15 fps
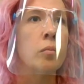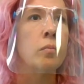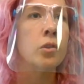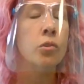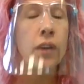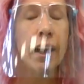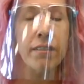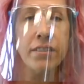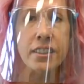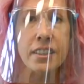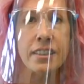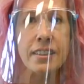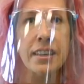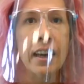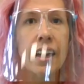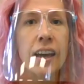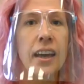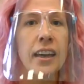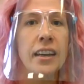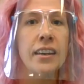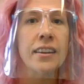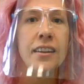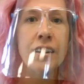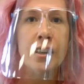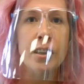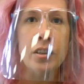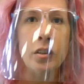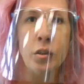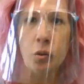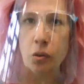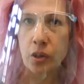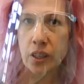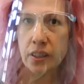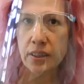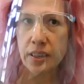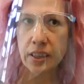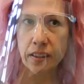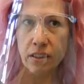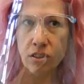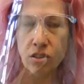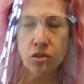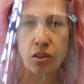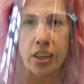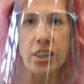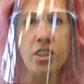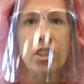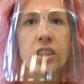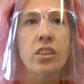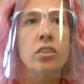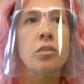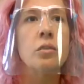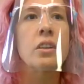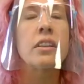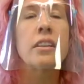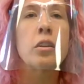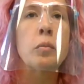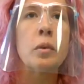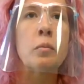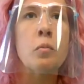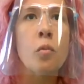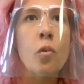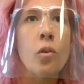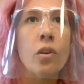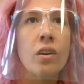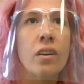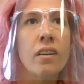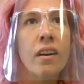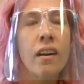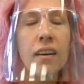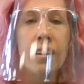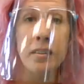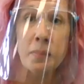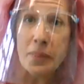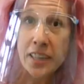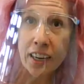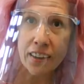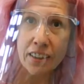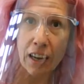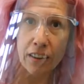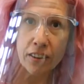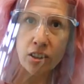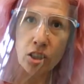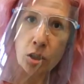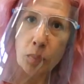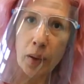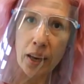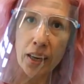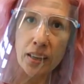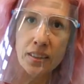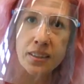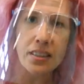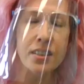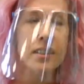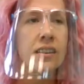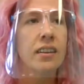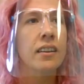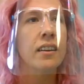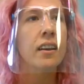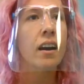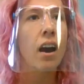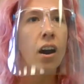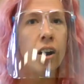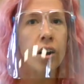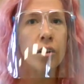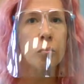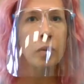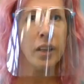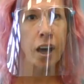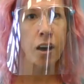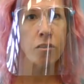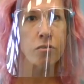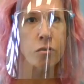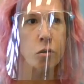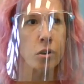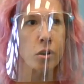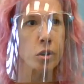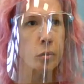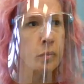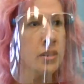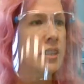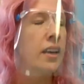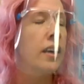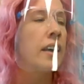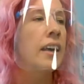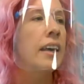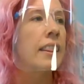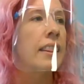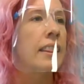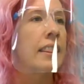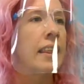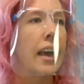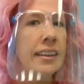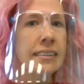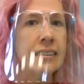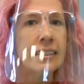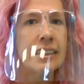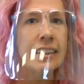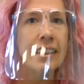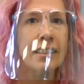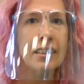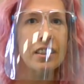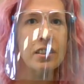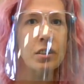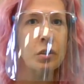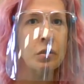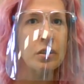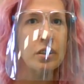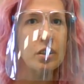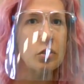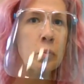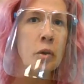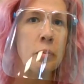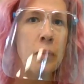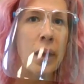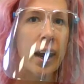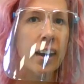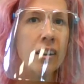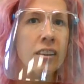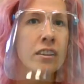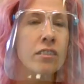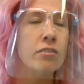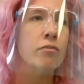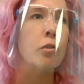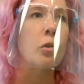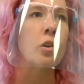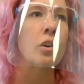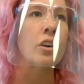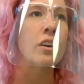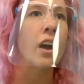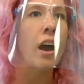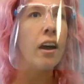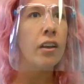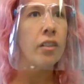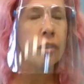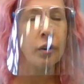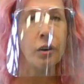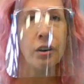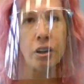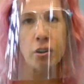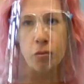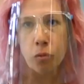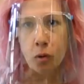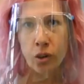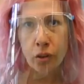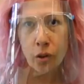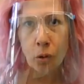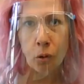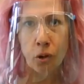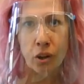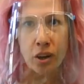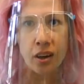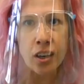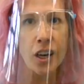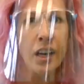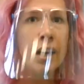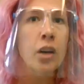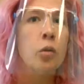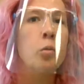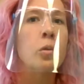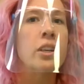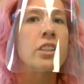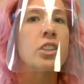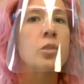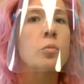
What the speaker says: graphic design, doing illustration, doing a little bit more technology-based art platforms. That's going to get the students prepared for third and fourth quarter, which